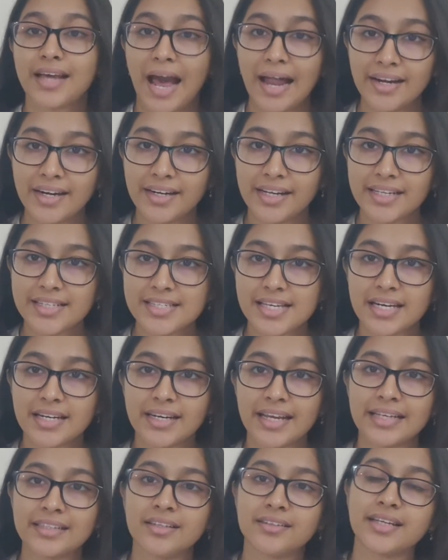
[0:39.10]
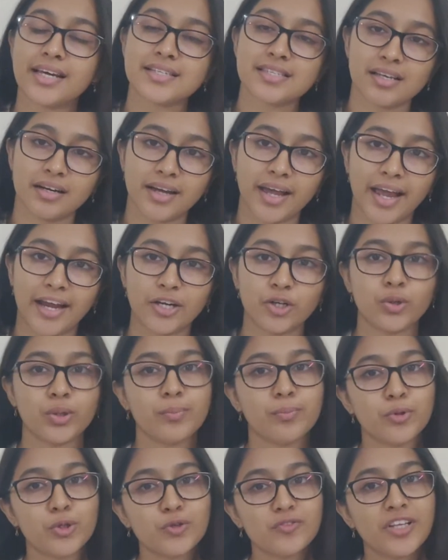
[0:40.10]
Candidates can take the test again to
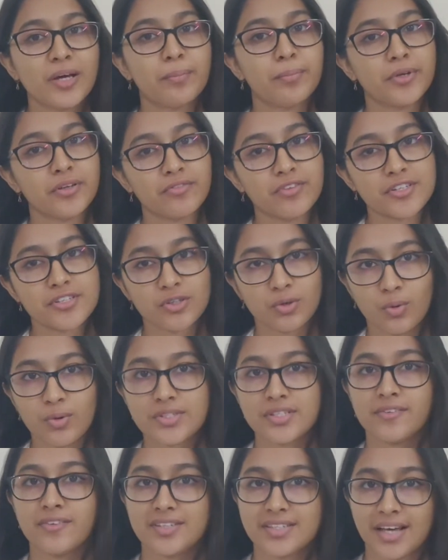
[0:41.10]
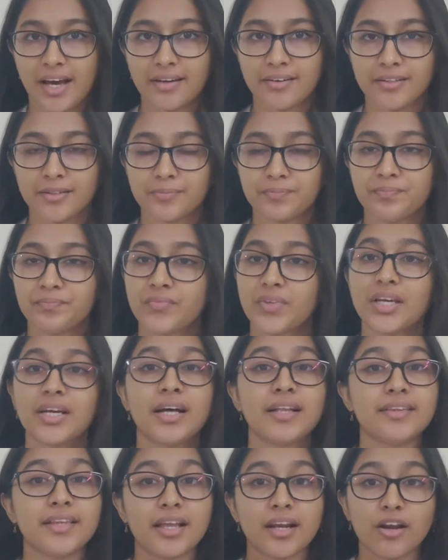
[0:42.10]
improve their previous scores if desired.
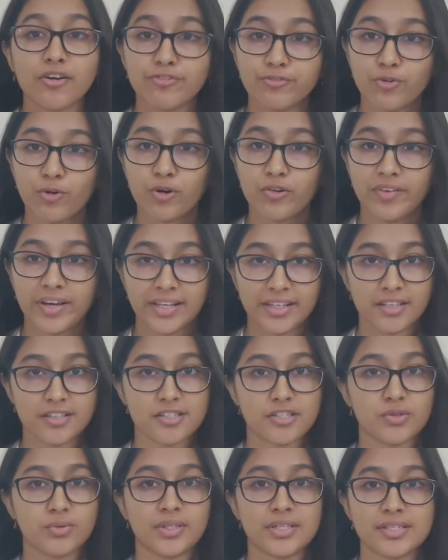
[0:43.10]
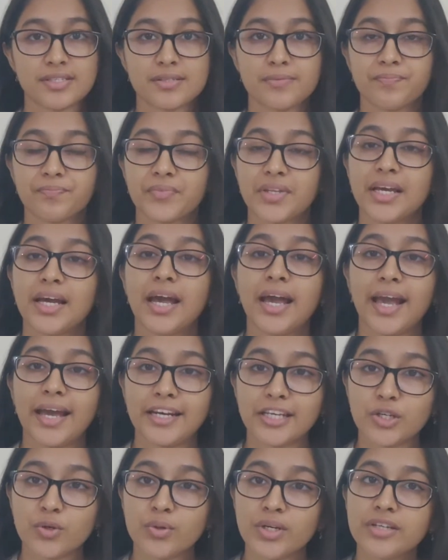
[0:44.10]
There are 4 variants to this:
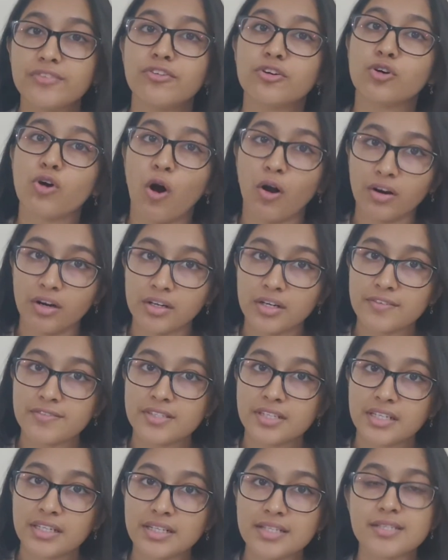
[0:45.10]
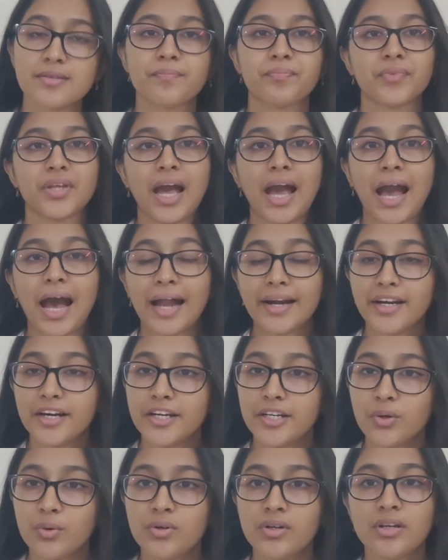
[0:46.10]
NQT for cognitive skills,
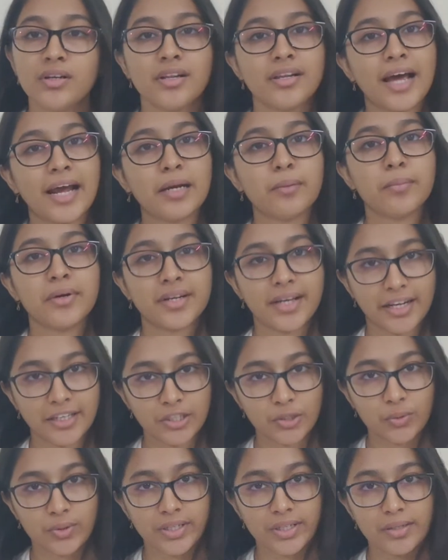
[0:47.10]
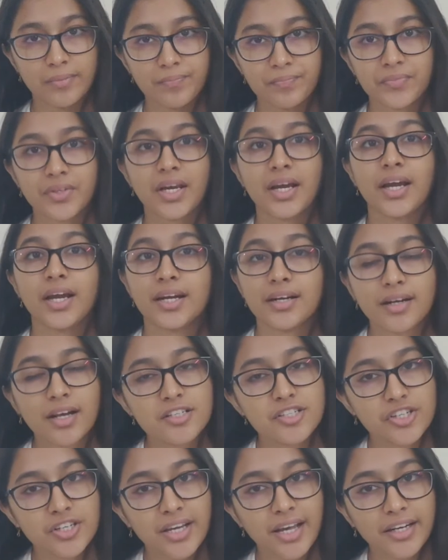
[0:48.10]
attitudinal alignment NQT,
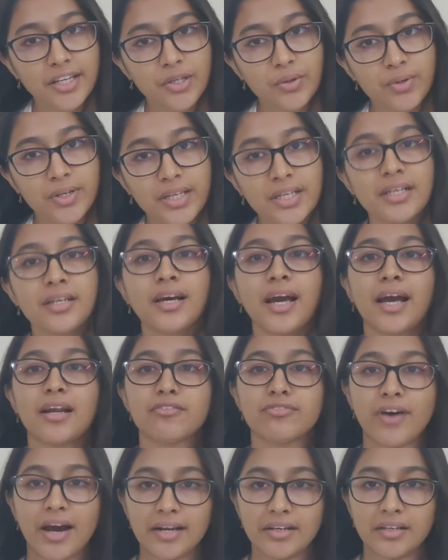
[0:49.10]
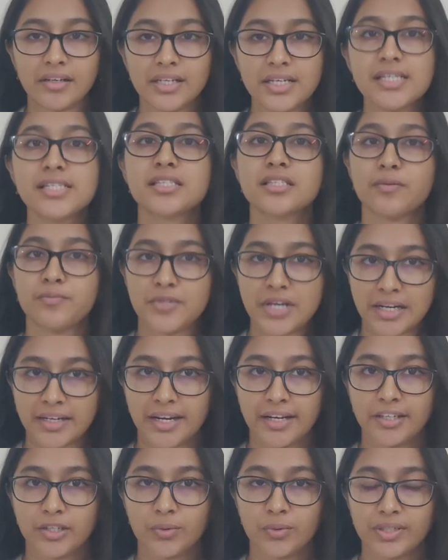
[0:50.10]
industry NQT, and finally subject
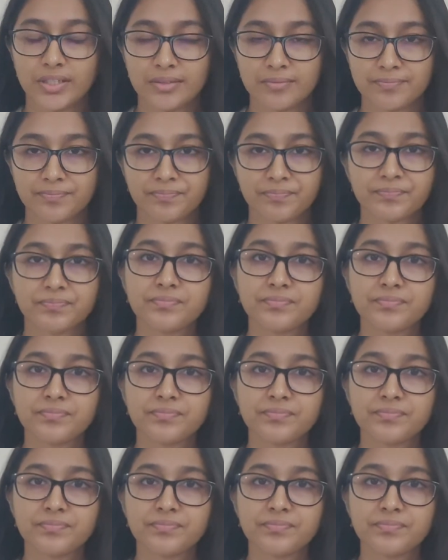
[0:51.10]
NQT.